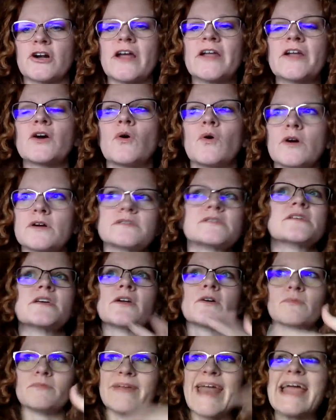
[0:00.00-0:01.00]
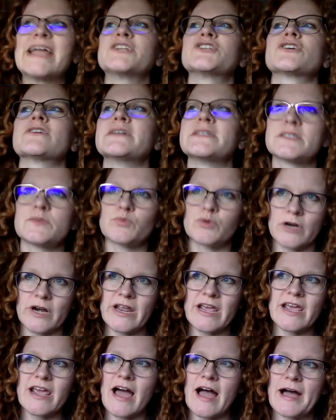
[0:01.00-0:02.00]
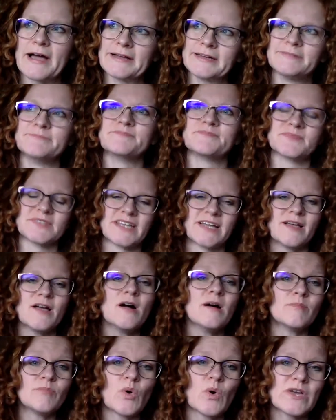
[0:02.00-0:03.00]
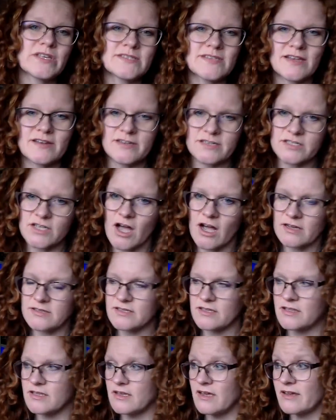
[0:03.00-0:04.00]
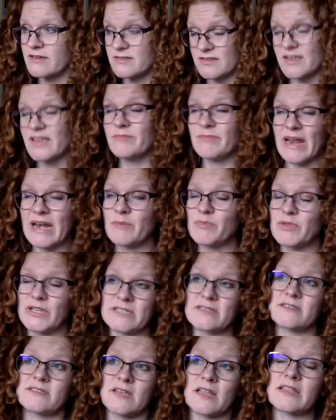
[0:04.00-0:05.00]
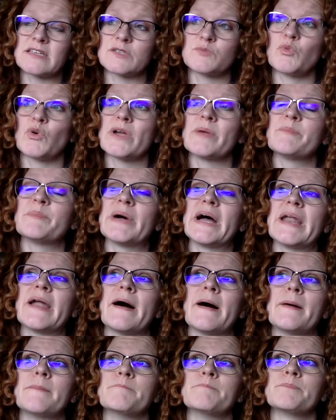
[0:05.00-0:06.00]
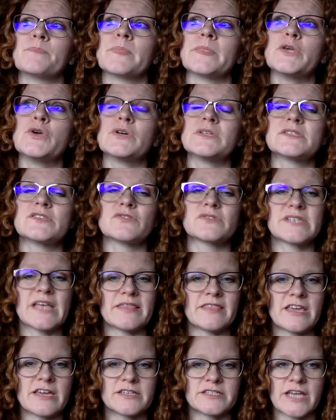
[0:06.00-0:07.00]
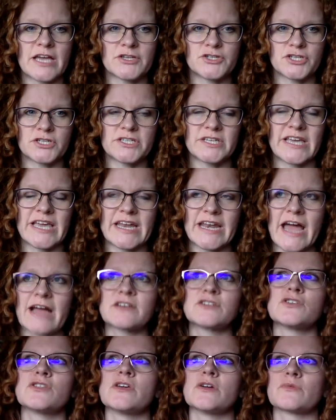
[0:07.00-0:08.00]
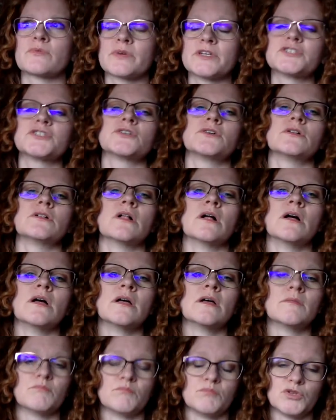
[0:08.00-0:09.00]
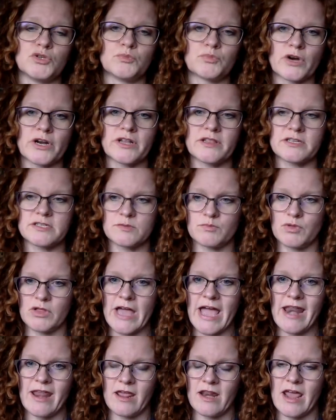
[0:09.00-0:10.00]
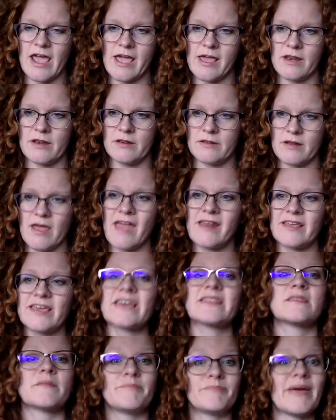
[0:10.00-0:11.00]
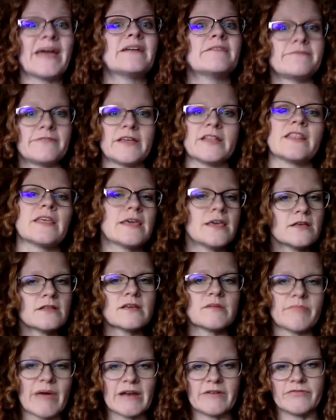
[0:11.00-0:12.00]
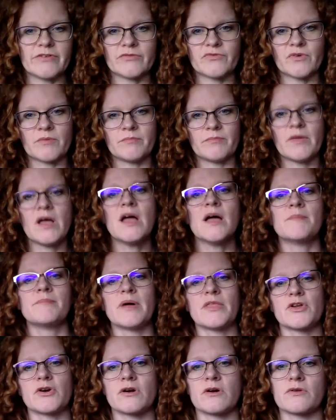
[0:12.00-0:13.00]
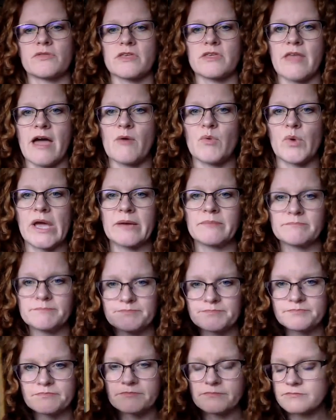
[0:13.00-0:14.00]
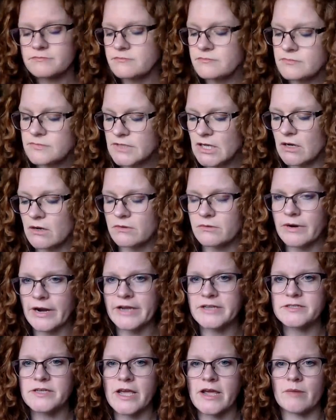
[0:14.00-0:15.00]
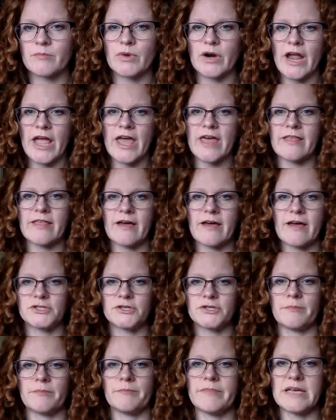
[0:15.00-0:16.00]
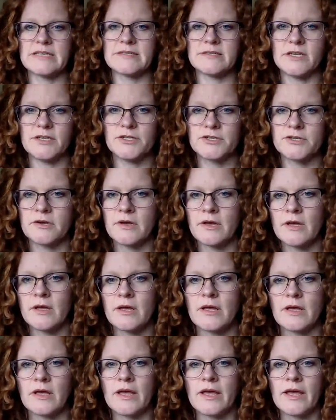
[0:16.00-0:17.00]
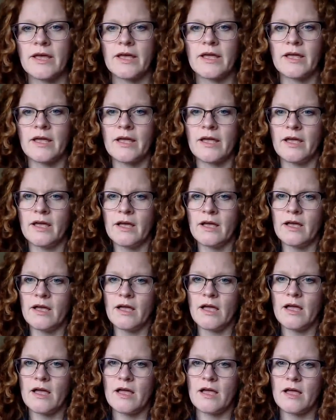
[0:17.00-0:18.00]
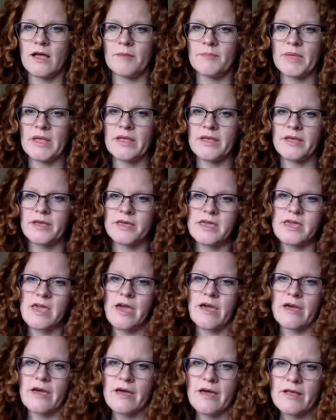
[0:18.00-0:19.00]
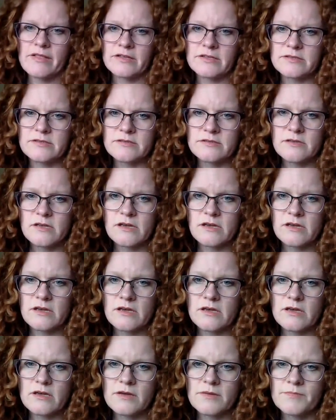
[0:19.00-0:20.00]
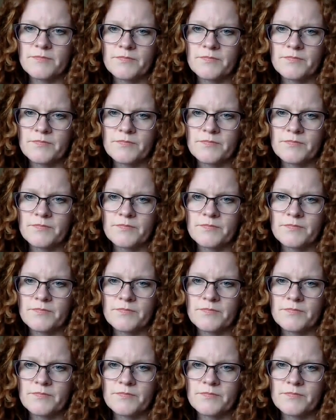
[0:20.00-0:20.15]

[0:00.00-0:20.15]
And of course, you know, nature is pretty uh, poisoned and toxic in many places at this point. But um, you can still set the intention to connect to the original blueprint of this planet and, and get the benefit, the healing benefit from Mother Earth in that way. All right, Amber, and that was your message. Um, yeah, let's see.